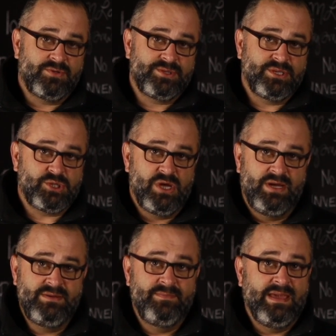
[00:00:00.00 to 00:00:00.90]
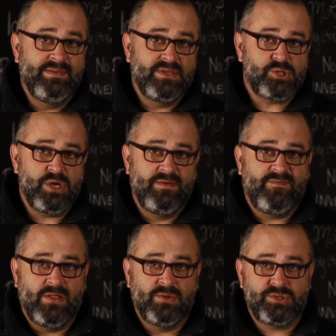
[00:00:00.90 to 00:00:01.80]
the sun, maybe the sun
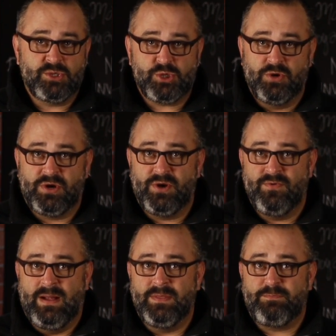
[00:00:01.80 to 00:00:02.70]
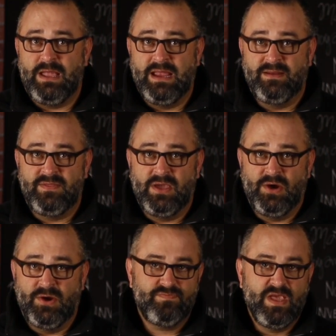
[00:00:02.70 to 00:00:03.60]
follows the circuit around the plane of the
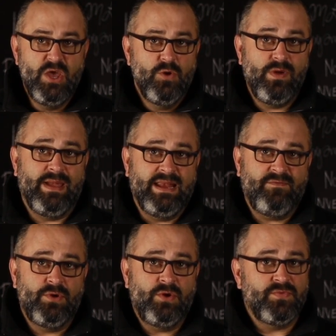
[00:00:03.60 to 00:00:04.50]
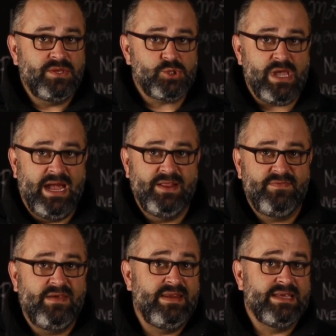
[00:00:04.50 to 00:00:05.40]
earth. We may never know this side of
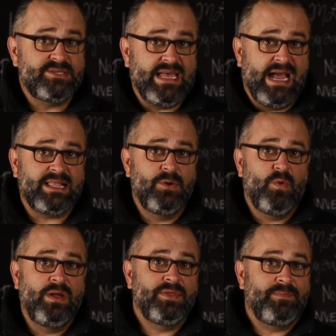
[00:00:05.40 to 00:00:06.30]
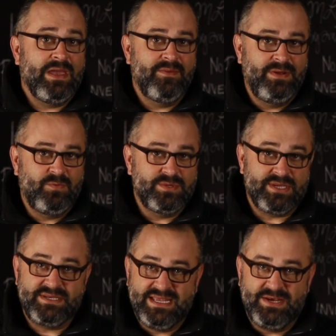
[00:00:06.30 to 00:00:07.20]
heaven exactly what the pyramid was
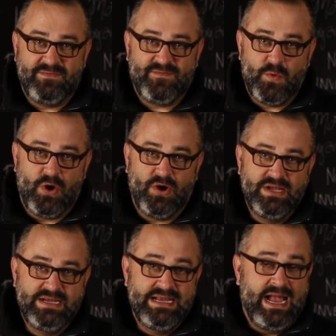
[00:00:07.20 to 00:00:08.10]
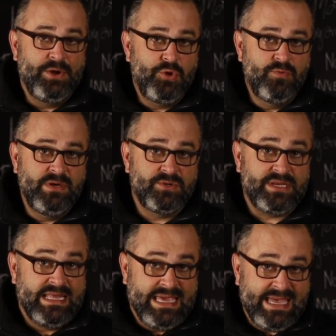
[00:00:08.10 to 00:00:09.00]
intended for and who built
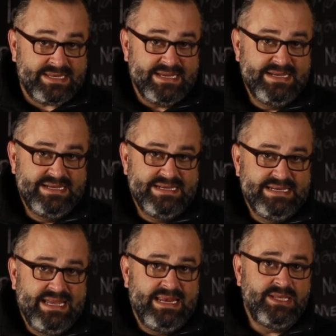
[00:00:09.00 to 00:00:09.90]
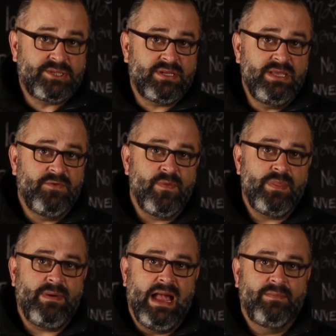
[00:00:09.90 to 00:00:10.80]
it, yet it is clear from
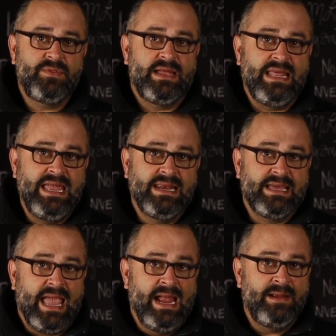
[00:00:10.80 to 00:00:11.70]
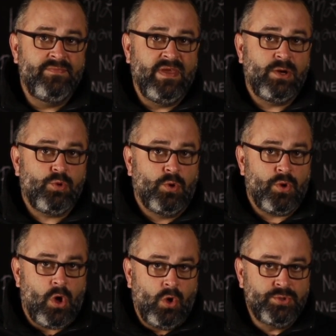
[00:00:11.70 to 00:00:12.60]
the Bible that Enoch and the, quote,
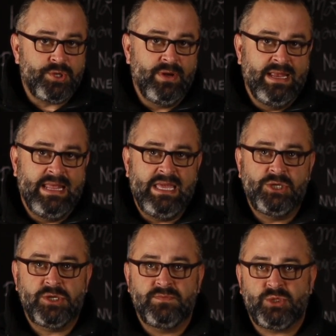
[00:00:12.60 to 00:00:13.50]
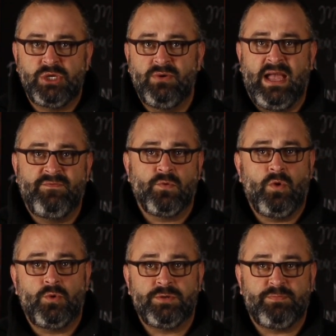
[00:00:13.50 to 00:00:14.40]
altar in Egypt still have a
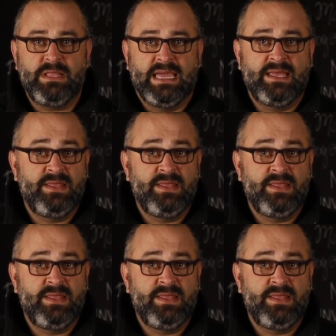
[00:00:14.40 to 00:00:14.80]
role to play in the